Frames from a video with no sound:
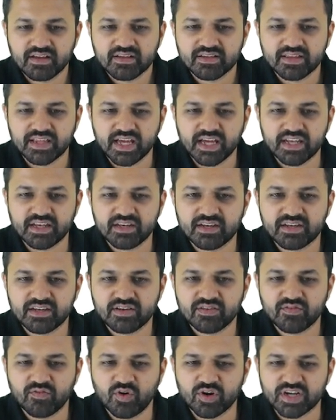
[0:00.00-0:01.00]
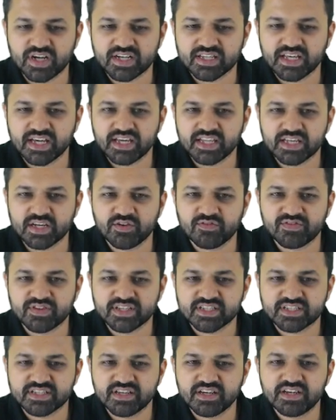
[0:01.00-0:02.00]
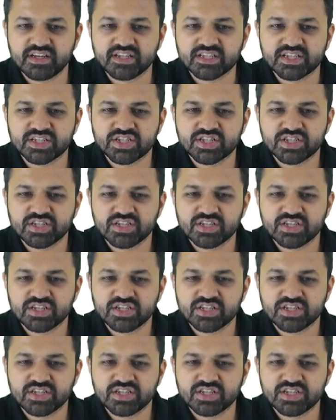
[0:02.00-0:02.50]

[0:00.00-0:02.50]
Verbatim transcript: Then what are the area of research?